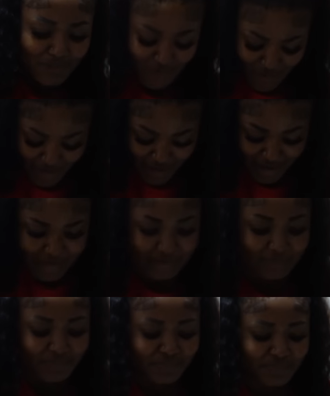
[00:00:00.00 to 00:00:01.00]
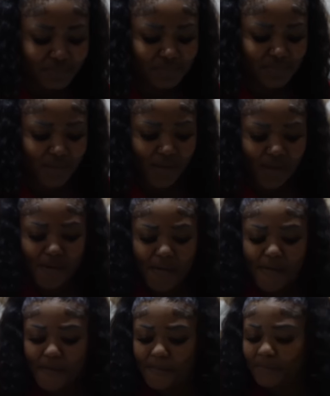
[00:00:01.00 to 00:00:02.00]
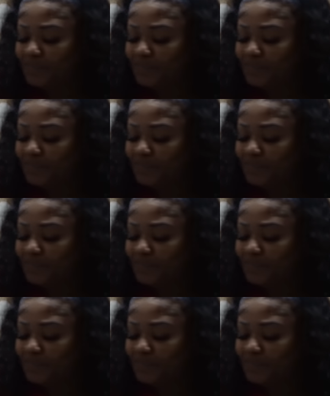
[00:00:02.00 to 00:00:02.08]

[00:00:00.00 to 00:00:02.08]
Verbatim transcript: Put it in the plate. Put it in the plate. Let me